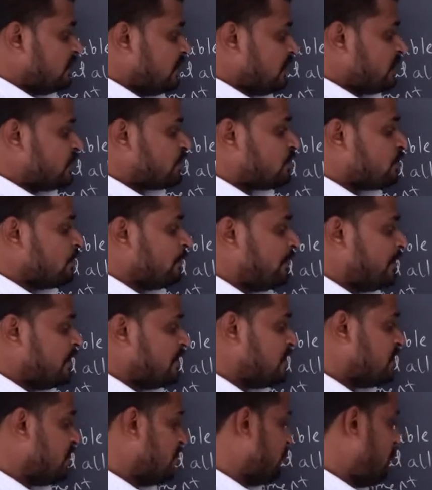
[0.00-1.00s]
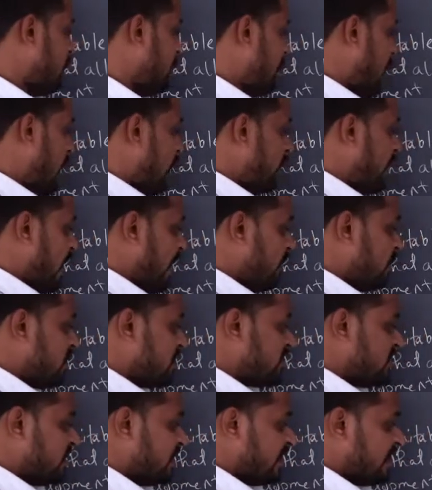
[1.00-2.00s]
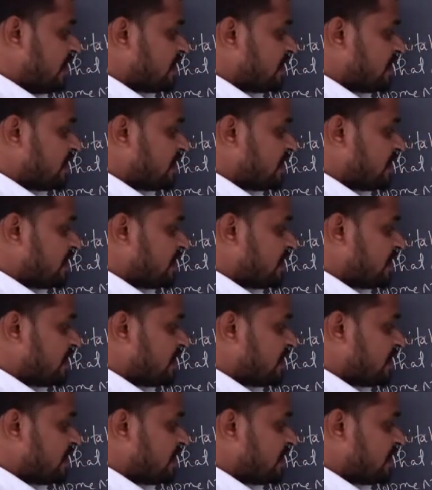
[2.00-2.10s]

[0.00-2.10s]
is to preserve the biodiversity,